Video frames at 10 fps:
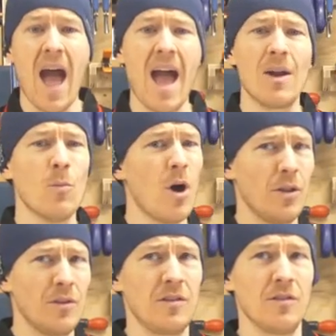and
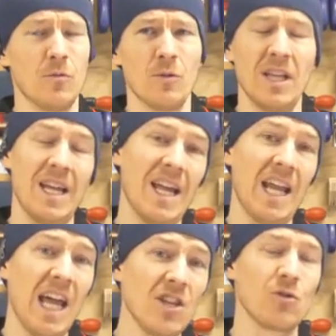while this isn't really an
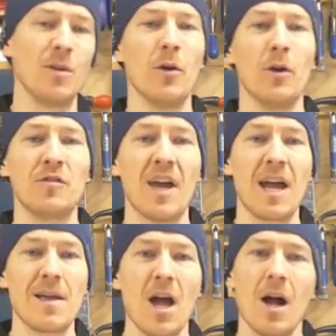entry per
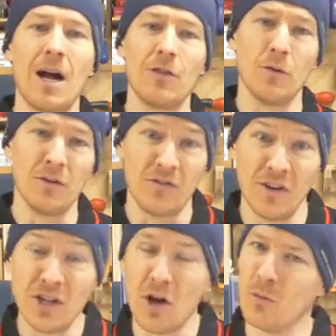se, I thought this
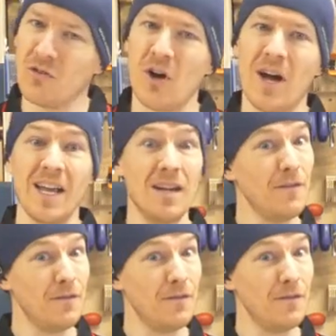video would tie in